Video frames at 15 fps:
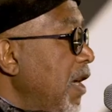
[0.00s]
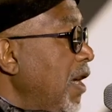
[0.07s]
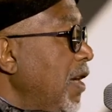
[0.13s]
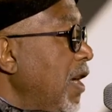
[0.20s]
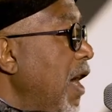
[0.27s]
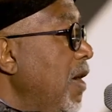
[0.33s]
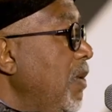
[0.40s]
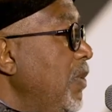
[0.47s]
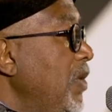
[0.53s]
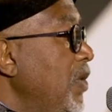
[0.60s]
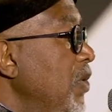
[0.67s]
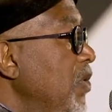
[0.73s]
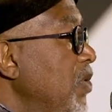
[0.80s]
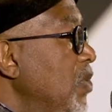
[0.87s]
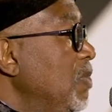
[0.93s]
and how we
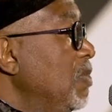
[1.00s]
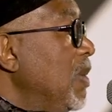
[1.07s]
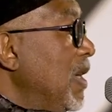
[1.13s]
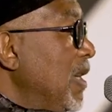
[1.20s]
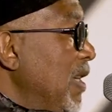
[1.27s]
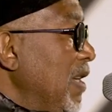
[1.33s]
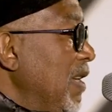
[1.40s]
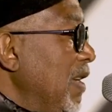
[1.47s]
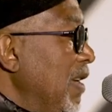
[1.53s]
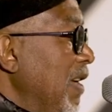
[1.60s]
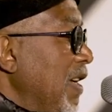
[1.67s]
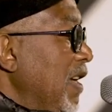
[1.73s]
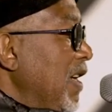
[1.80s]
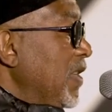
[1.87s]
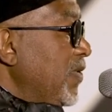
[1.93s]
use money
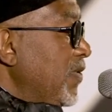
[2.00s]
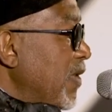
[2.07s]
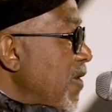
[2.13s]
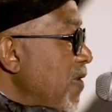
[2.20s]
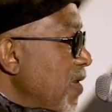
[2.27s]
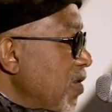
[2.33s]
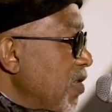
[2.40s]
is very